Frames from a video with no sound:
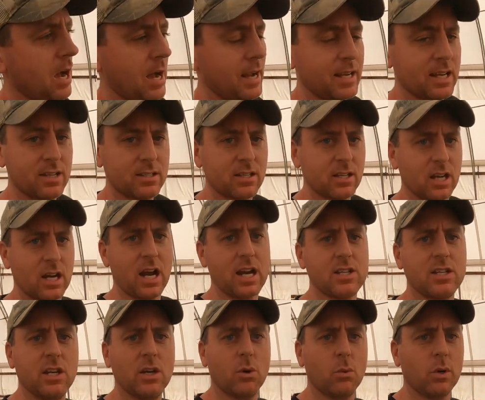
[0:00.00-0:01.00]
I guess in an
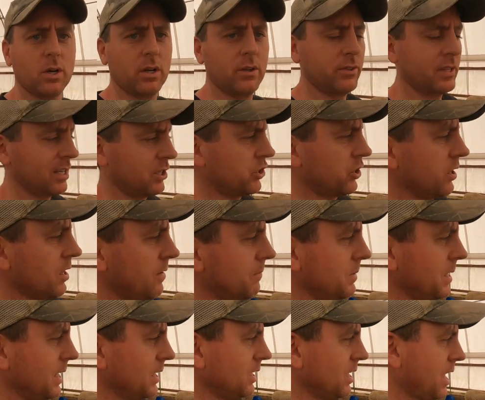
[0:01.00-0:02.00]
ideal world they should have
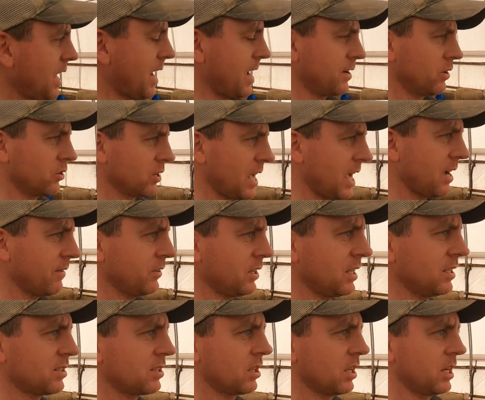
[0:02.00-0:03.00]
been. I don't have an
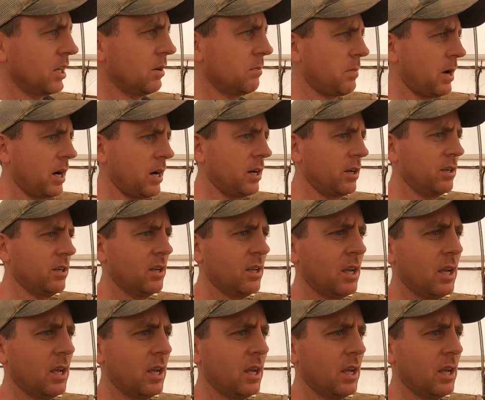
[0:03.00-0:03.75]
insulated barn.